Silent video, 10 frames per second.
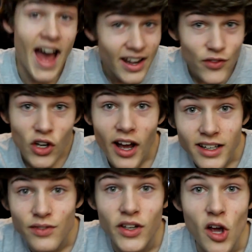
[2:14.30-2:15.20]
And if you
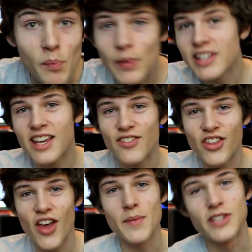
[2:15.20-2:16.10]
like this video, please give
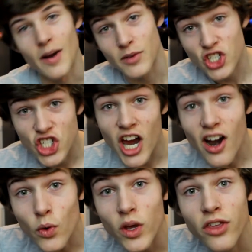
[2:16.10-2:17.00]
it a thumbs up.
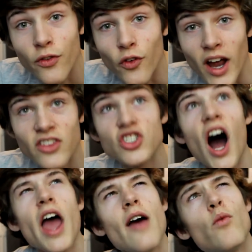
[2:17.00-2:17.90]
Share it with your friends.
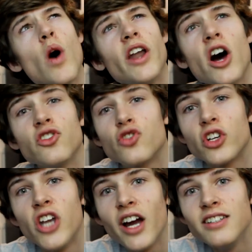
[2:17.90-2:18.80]
I have
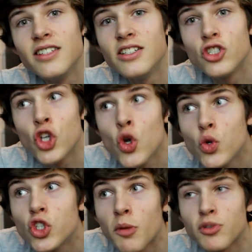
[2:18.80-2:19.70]

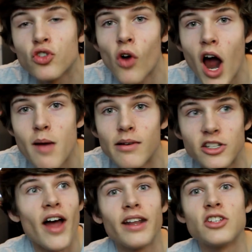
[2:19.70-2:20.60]
192
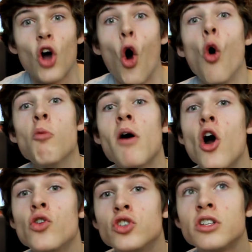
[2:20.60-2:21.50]
subscribers. That is
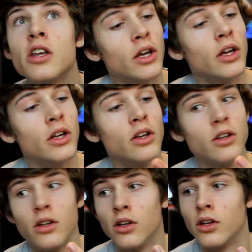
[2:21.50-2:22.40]
almost
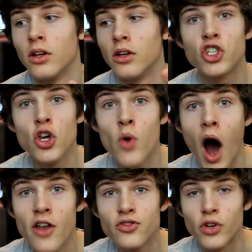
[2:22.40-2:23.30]

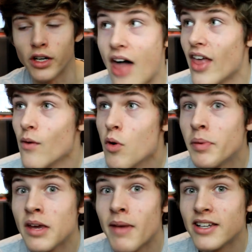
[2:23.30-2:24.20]
200 and that will
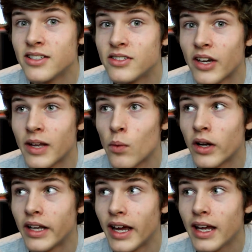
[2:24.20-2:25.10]
be amazing to hit
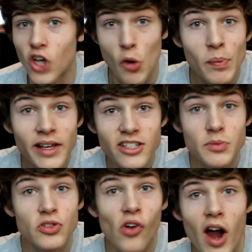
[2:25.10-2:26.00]
one day. So please
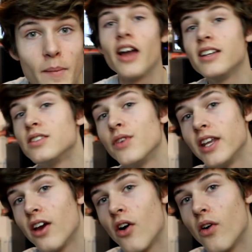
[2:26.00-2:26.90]
subscribe, like this
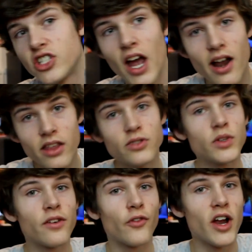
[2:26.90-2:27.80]
video, share this
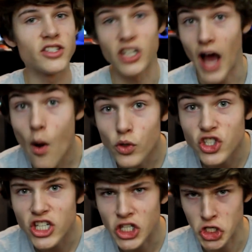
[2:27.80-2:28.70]
with your friends and I will see